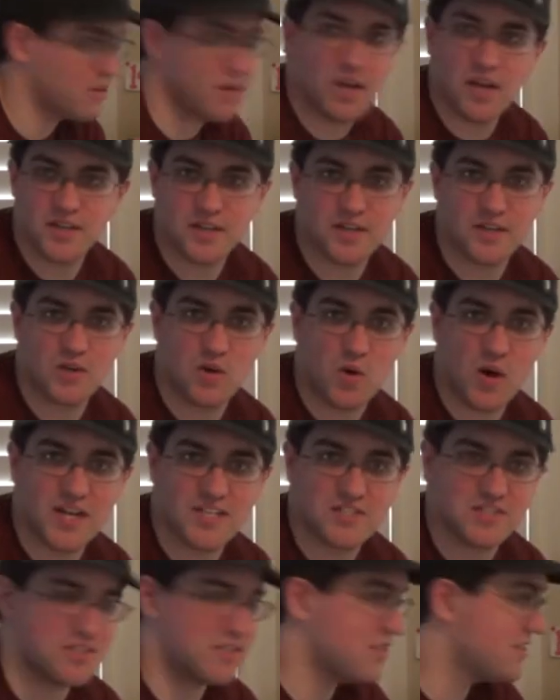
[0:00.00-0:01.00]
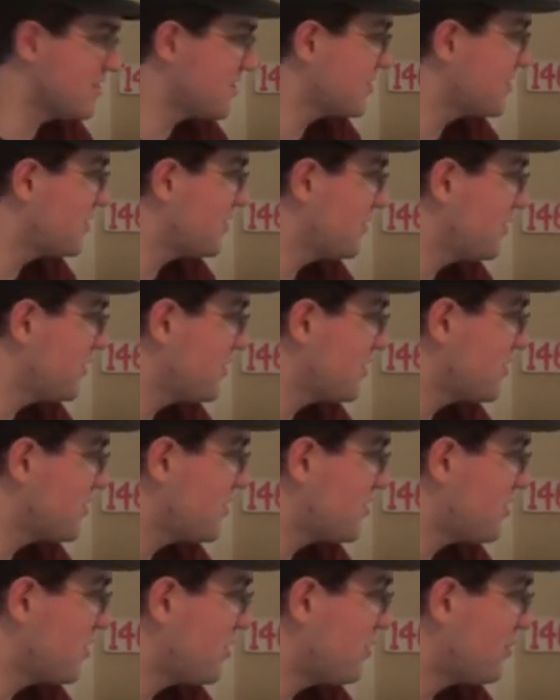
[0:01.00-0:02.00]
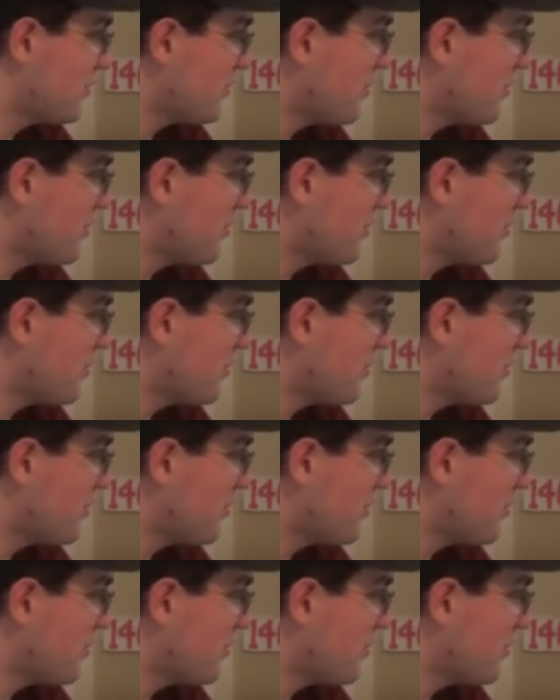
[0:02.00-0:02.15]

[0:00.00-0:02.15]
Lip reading: all your questions, including the stupid